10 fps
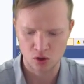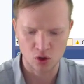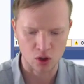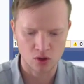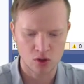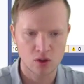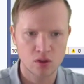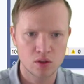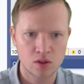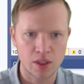dot
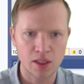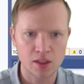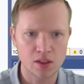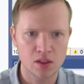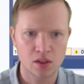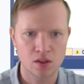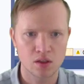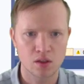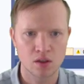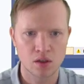text
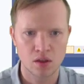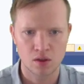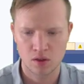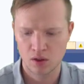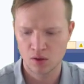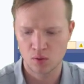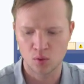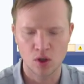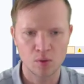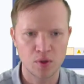
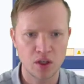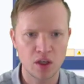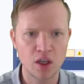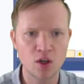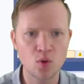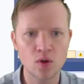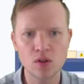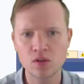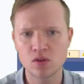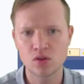will be
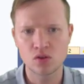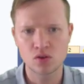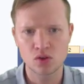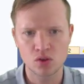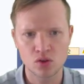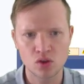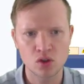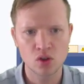equal to